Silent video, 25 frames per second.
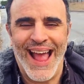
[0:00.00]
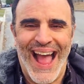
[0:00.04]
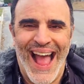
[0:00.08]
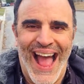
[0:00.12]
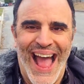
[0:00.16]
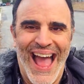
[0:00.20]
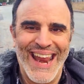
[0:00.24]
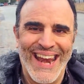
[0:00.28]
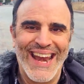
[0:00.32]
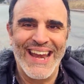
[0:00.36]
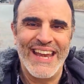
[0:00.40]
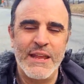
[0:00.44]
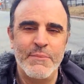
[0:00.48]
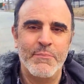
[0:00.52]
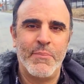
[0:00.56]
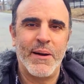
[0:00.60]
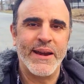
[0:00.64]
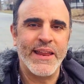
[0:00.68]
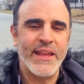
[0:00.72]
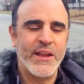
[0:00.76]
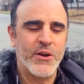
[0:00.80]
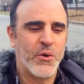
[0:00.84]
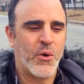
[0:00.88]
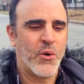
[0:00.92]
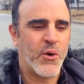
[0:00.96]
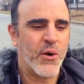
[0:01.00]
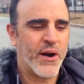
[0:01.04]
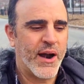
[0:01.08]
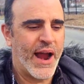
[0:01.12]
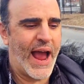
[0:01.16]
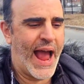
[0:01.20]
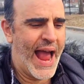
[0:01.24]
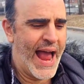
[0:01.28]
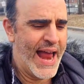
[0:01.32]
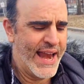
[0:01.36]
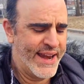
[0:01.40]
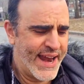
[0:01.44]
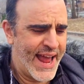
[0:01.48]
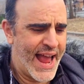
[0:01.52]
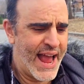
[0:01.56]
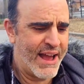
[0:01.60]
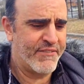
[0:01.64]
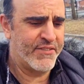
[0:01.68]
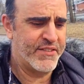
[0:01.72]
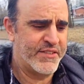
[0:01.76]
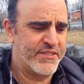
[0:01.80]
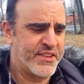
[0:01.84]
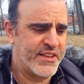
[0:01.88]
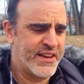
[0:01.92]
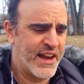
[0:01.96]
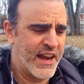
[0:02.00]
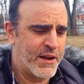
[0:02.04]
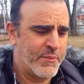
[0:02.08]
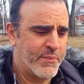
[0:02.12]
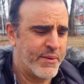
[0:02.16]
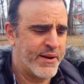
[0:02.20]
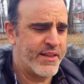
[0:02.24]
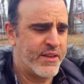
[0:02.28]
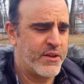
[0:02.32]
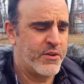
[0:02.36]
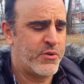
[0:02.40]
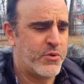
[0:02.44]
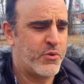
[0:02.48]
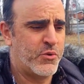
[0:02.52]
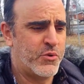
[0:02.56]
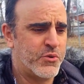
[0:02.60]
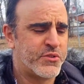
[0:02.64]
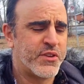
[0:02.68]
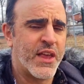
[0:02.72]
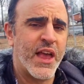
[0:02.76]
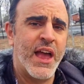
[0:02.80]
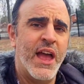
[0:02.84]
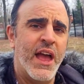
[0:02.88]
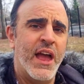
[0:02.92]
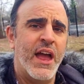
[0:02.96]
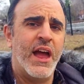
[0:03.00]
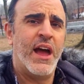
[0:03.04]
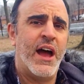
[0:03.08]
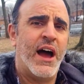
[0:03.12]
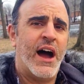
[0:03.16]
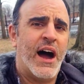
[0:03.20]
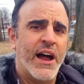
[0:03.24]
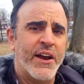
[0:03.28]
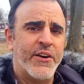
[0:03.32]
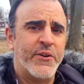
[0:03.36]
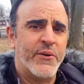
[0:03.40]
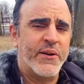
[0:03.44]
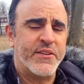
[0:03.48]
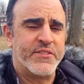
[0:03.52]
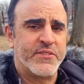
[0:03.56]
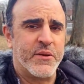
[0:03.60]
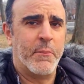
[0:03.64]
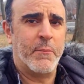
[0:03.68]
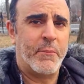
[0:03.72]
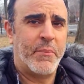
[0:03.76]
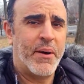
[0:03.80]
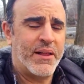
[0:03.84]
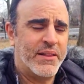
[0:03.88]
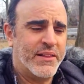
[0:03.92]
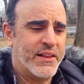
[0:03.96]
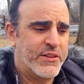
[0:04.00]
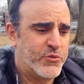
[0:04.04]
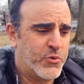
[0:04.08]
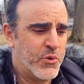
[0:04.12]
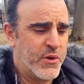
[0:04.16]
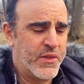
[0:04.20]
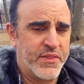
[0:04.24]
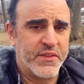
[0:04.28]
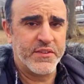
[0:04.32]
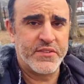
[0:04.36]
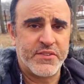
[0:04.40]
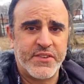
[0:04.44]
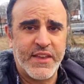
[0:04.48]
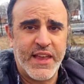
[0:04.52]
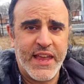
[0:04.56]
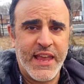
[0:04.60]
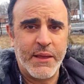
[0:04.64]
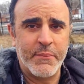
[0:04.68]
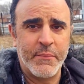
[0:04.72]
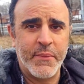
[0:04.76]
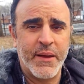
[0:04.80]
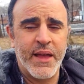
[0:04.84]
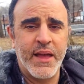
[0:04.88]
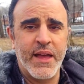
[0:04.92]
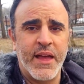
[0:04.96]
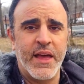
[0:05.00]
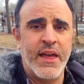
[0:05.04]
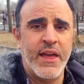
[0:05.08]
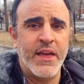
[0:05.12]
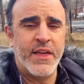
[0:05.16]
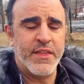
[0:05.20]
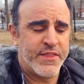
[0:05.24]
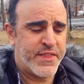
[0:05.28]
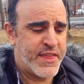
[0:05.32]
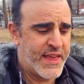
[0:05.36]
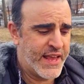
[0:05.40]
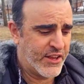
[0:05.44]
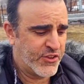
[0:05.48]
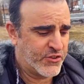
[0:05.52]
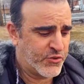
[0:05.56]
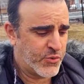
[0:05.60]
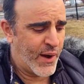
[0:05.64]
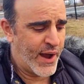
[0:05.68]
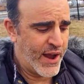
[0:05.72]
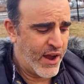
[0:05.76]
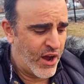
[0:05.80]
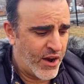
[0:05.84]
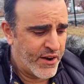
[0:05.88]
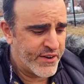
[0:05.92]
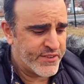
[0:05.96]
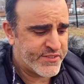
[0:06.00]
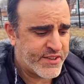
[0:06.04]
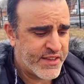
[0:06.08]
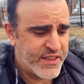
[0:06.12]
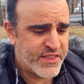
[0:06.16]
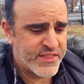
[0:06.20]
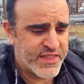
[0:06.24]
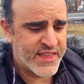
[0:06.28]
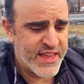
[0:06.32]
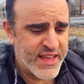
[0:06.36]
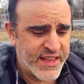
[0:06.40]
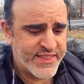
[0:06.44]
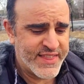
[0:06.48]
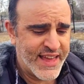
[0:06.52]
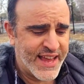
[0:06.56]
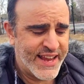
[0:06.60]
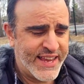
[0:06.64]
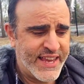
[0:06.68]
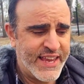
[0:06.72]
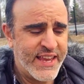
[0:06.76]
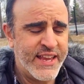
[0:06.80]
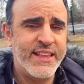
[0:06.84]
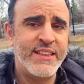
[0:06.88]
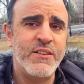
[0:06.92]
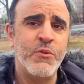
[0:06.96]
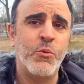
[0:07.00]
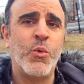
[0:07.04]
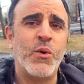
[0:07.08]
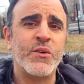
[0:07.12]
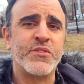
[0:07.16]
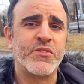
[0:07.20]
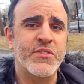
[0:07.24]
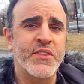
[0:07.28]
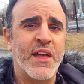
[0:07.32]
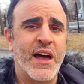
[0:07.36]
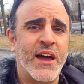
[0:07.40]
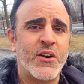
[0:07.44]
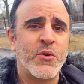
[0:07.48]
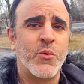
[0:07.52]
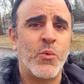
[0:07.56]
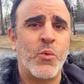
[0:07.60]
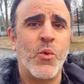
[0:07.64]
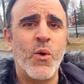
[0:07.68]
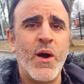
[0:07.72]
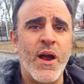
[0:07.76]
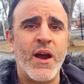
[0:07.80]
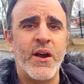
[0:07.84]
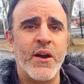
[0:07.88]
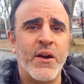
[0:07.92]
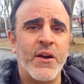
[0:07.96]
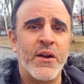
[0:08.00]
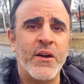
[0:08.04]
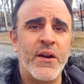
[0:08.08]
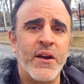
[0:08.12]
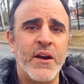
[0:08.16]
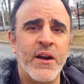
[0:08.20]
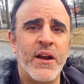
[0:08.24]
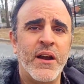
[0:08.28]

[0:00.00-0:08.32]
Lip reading: at anybody, and I haven't seen anybody who's under his umbrella doing the same thing. So I honestly think that he was not aware